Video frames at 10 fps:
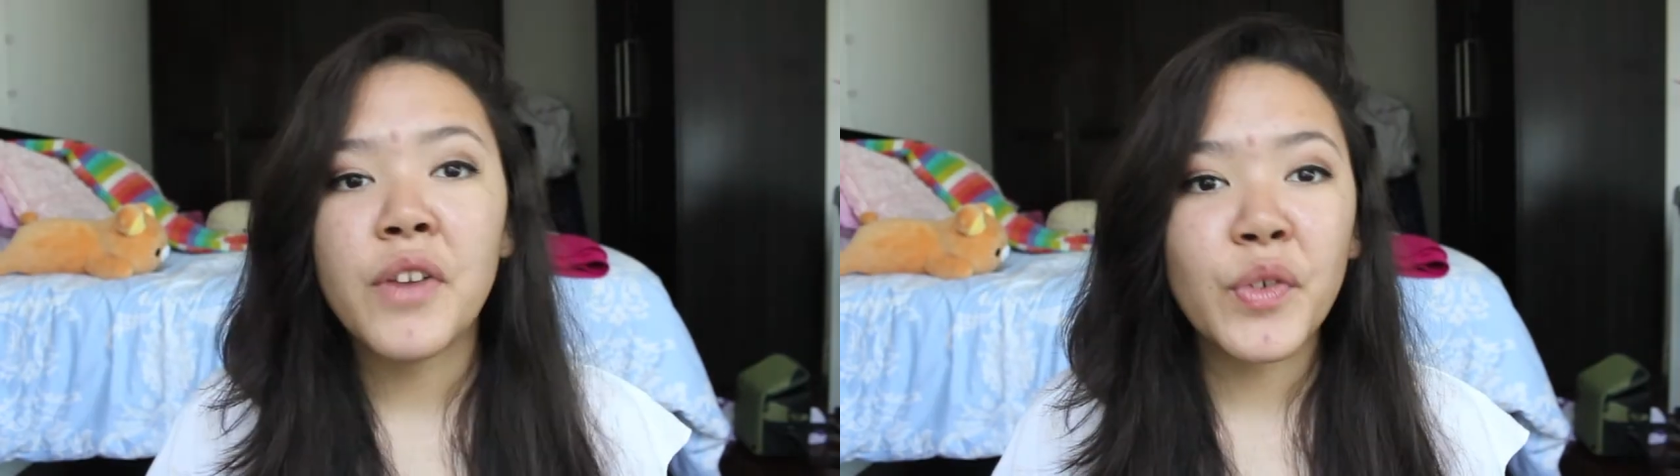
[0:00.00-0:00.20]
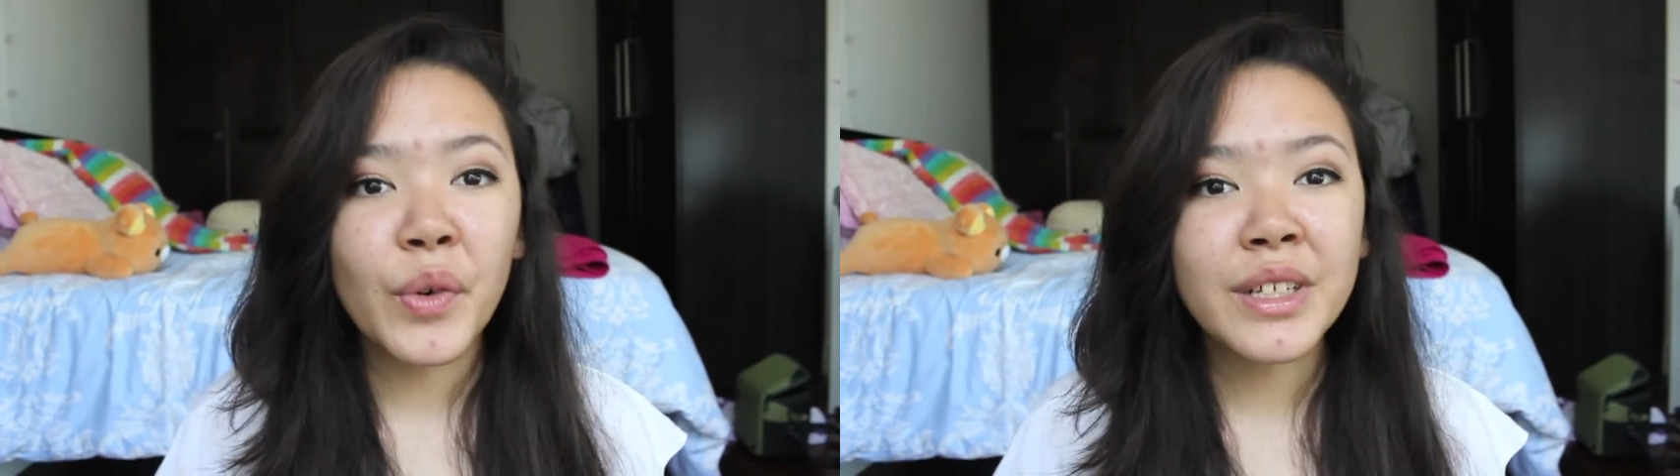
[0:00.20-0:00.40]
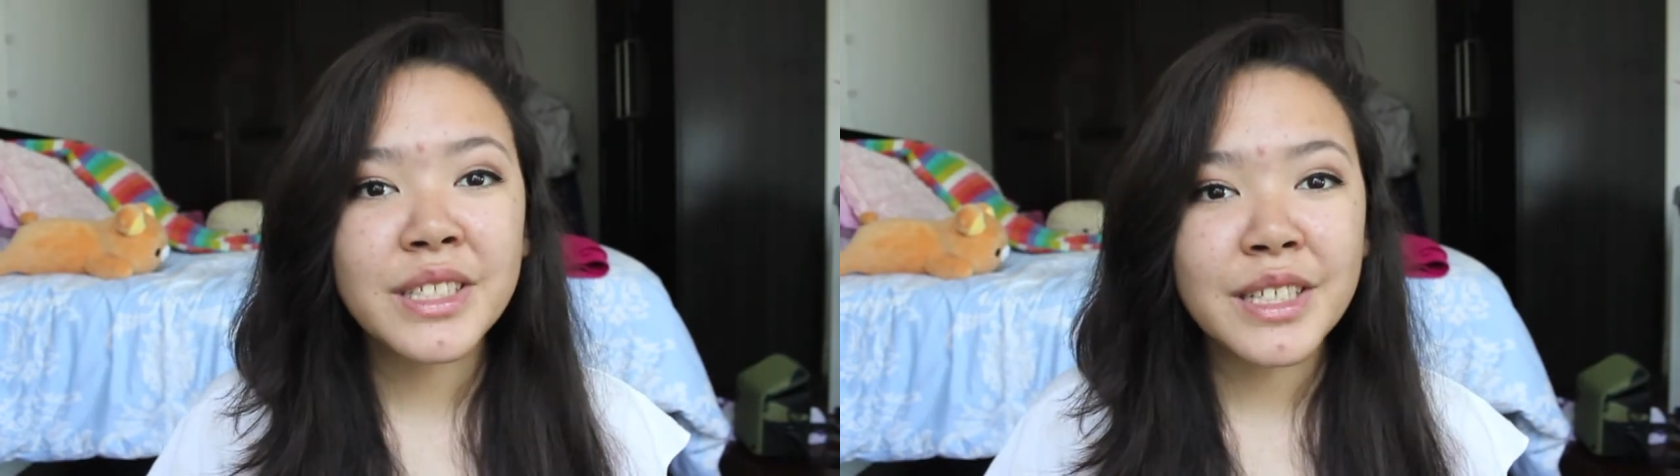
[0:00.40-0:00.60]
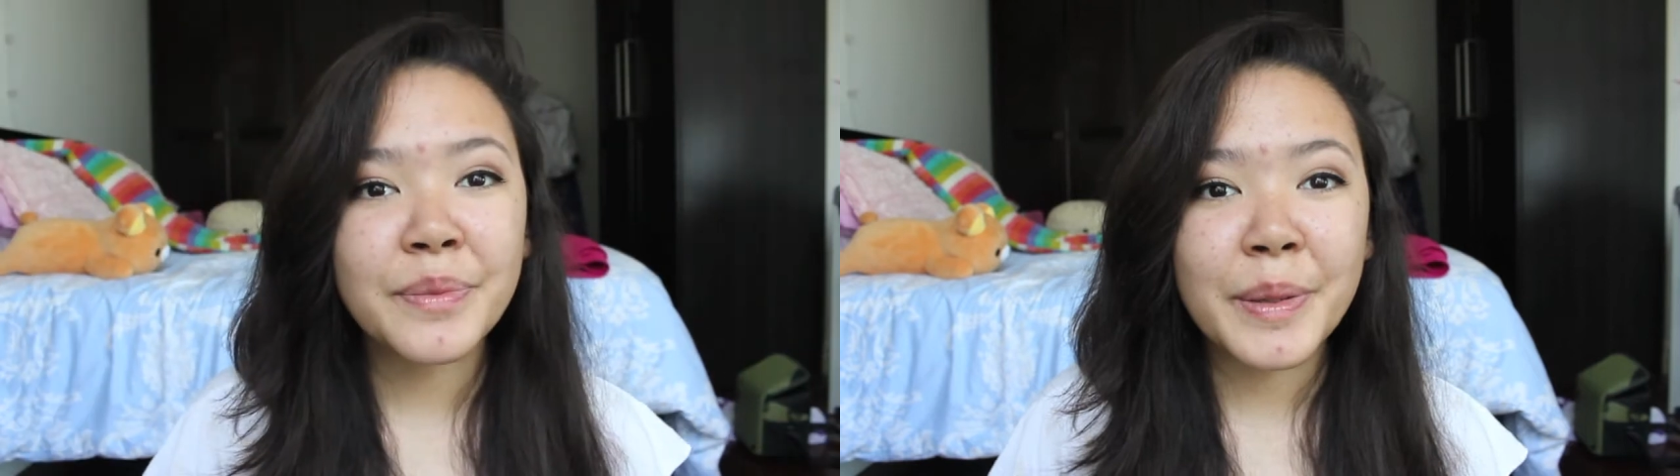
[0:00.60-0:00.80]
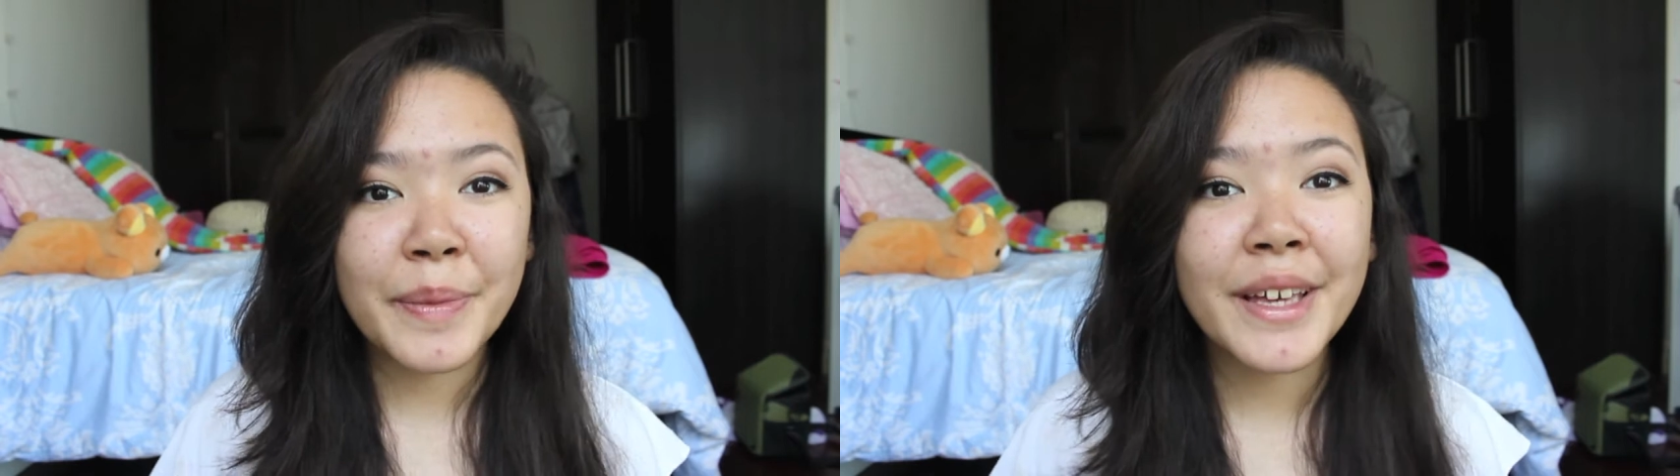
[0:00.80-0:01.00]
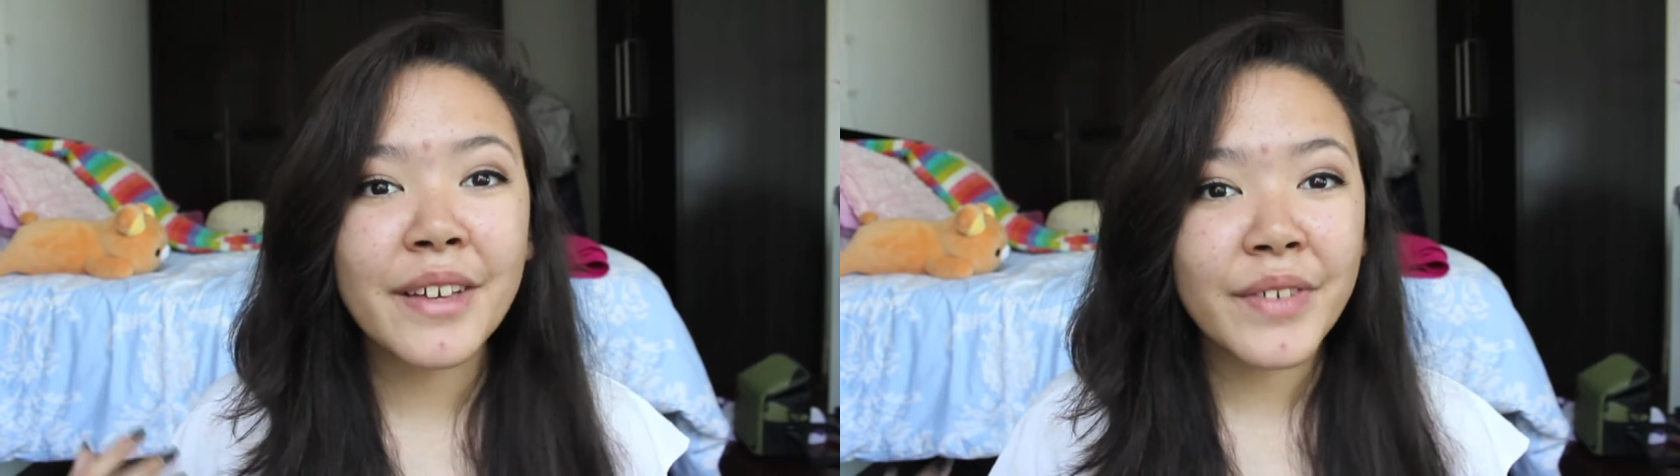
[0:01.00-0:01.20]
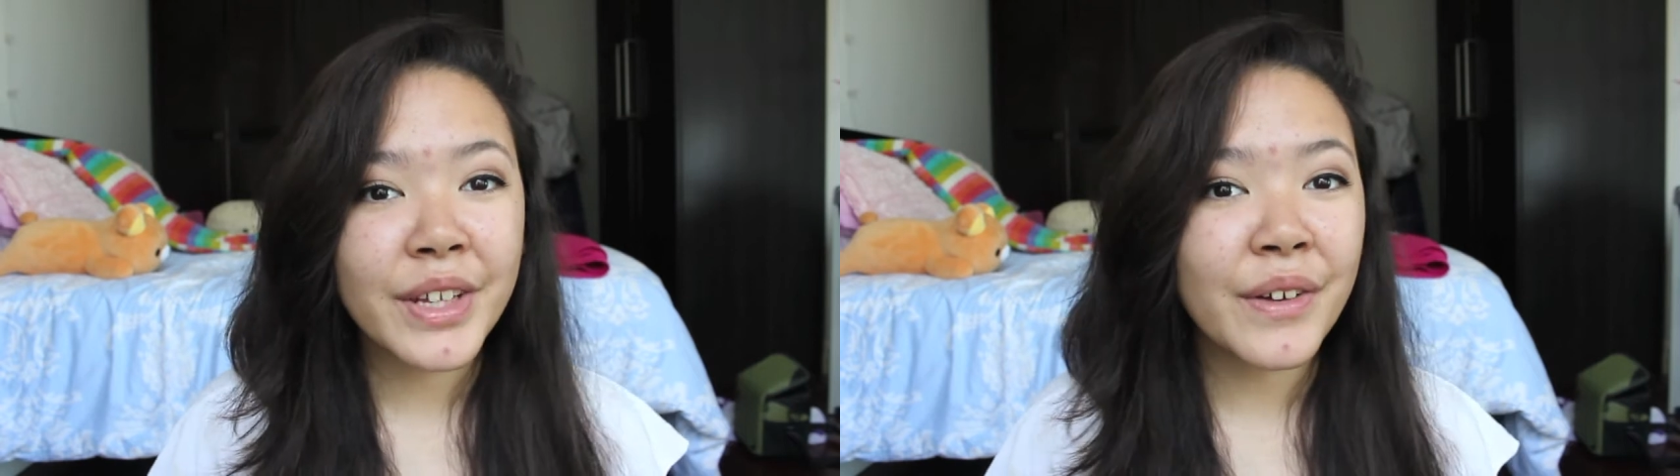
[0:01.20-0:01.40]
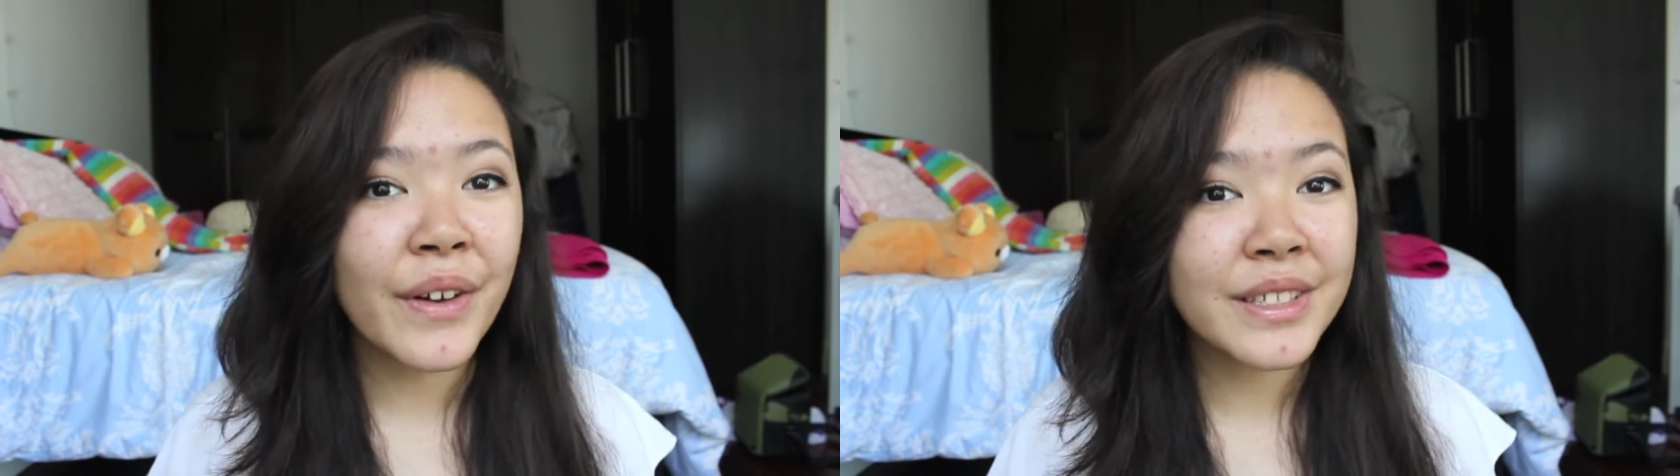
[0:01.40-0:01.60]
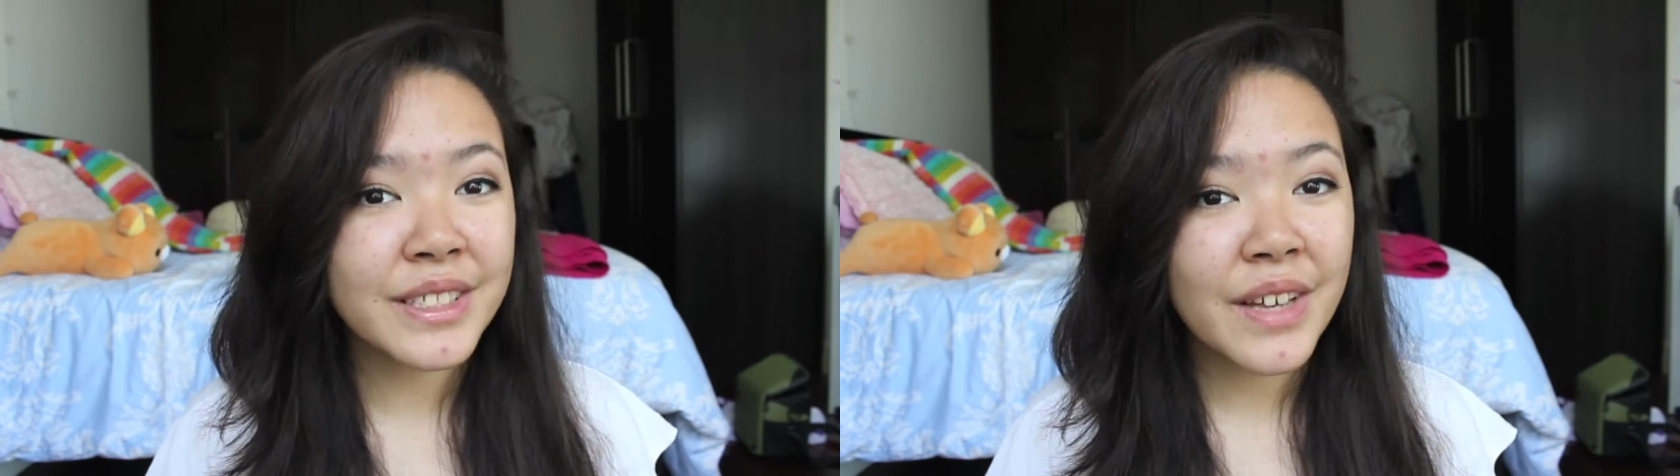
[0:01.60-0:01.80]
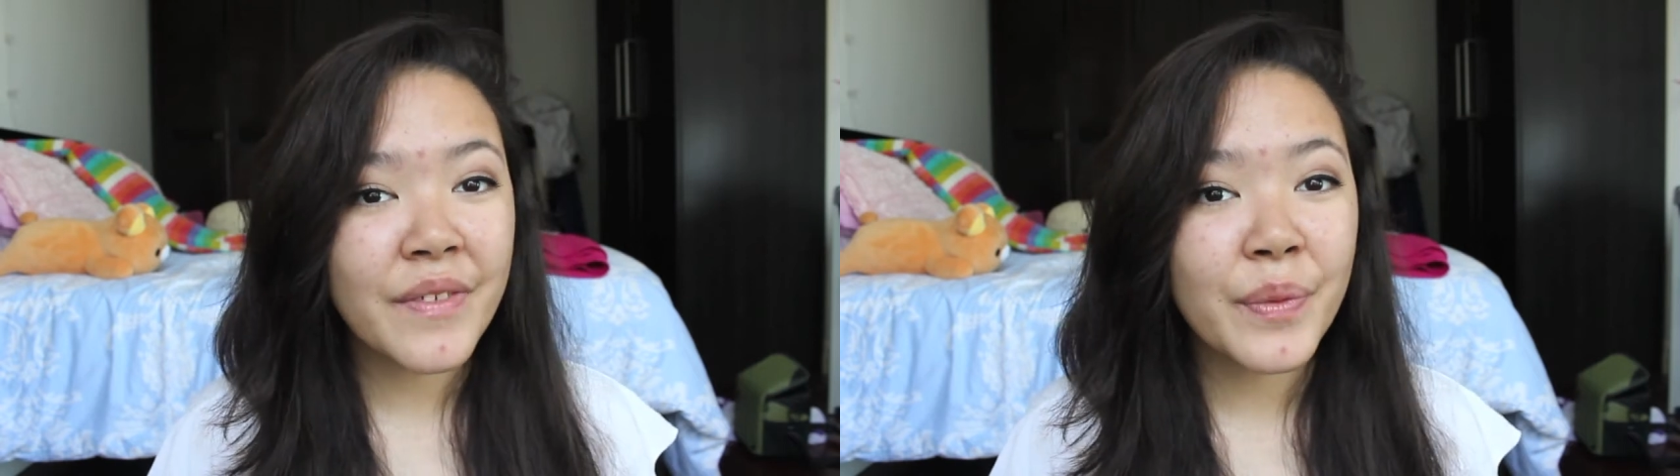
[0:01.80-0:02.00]
If you want to see me make a video on
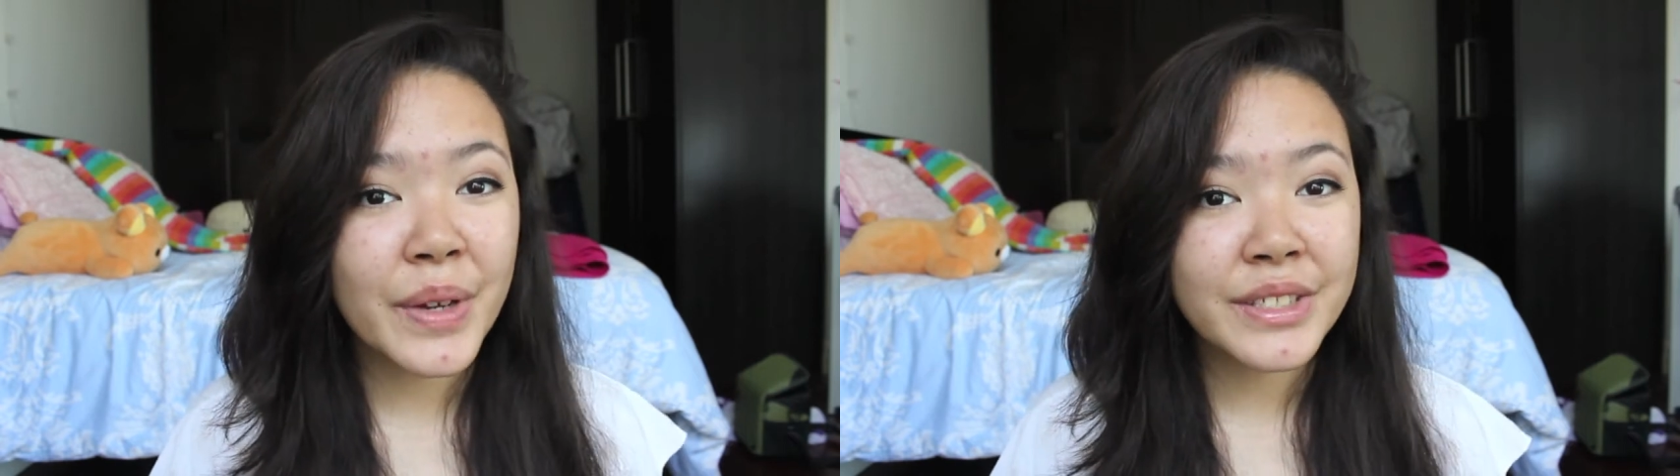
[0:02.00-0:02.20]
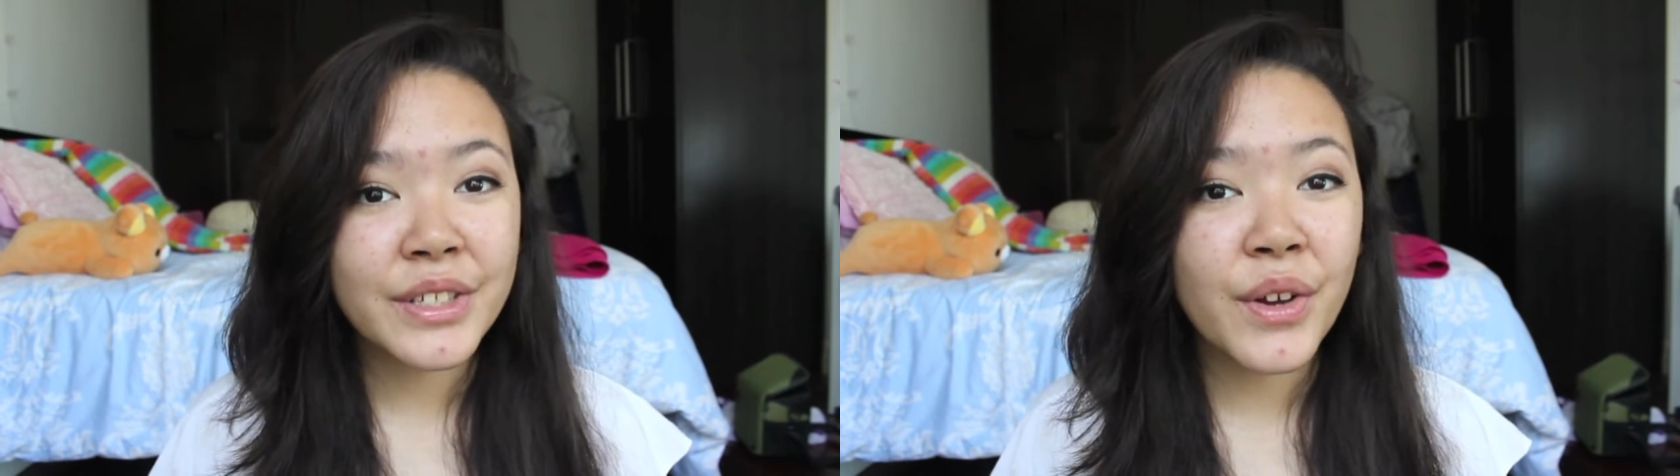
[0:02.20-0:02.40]
7 ways